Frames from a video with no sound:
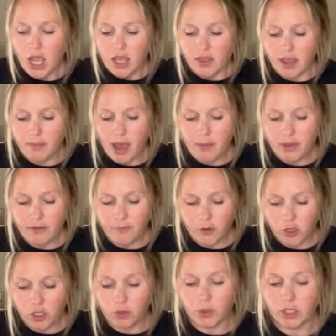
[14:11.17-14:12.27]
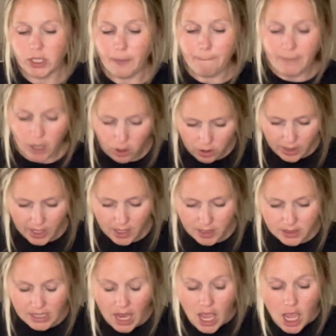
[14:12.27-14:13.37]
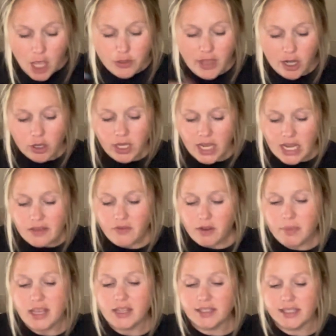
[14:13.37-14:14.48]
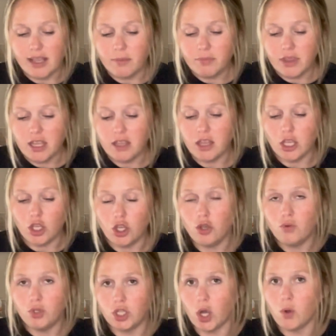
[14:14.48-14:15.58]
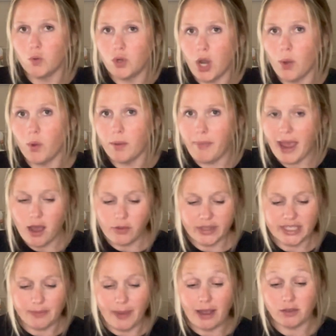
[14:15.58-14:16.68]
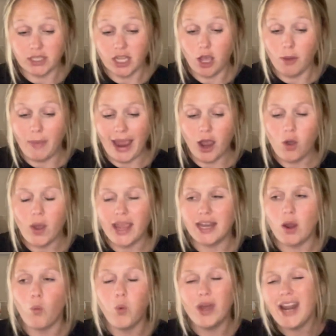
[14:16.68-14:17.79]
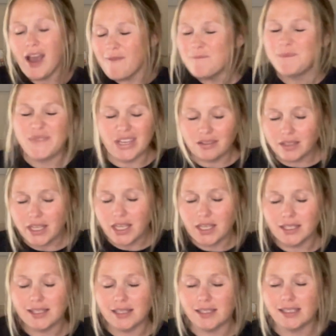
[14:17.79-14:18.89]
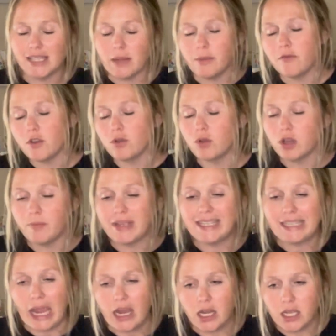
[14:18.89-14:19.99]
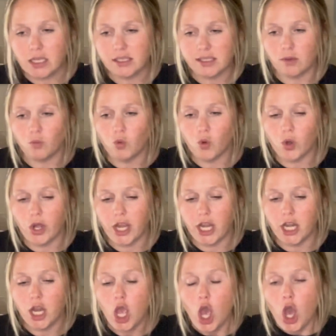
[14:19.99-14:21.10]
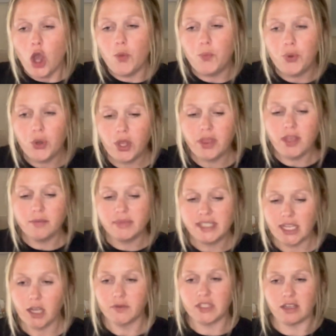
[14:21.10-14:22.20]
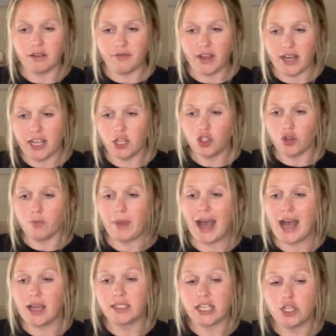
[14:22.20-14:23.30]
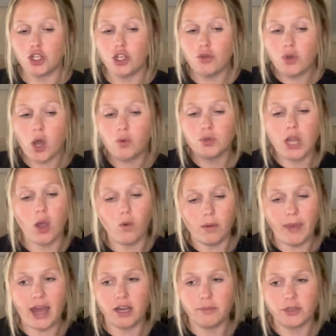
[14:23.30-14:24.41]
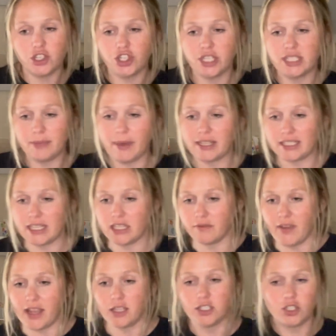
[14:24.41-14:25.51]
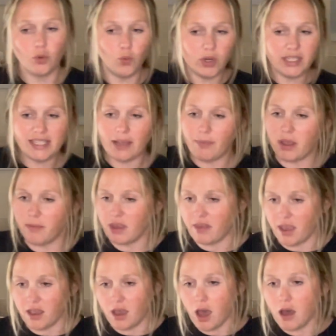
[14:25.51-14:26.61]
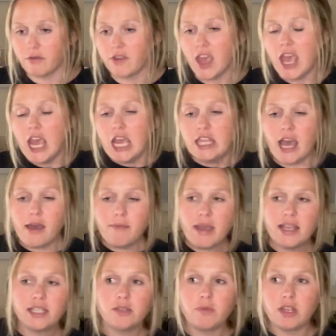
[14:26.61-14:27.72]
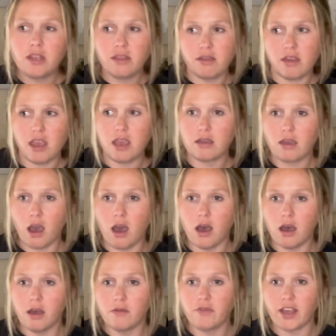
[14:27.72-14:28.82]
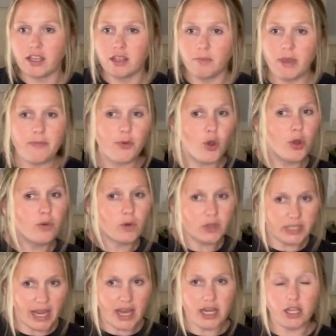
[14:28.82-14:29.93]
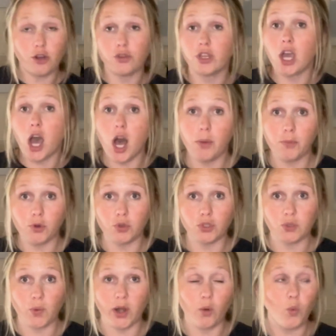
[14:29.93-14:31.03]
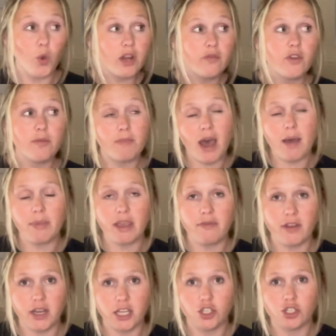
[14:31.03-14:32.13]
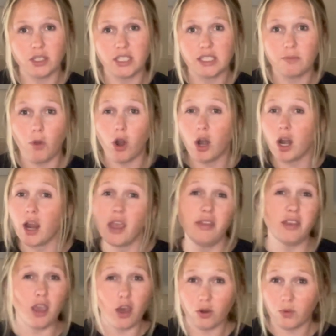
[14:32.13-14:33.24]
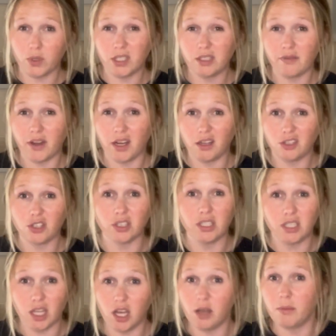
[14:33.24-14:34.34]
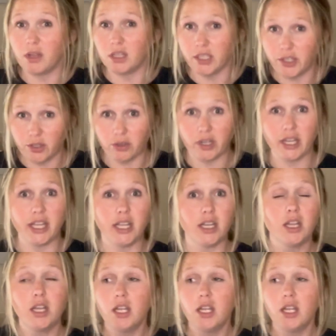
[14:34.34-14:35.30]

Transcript: They might be feeling really burdened. There can even be something that you don't know about that's about to come out. And what I'm feeling is that some of you could be dating someone who put themselves in a financial bind and you don't know about it, but shit's about to hit the fan. So what does that make me think of? That makes me think of like the people who are dating, or the couples where one of them might be financially smart and the other one's financially dumb, illiterate,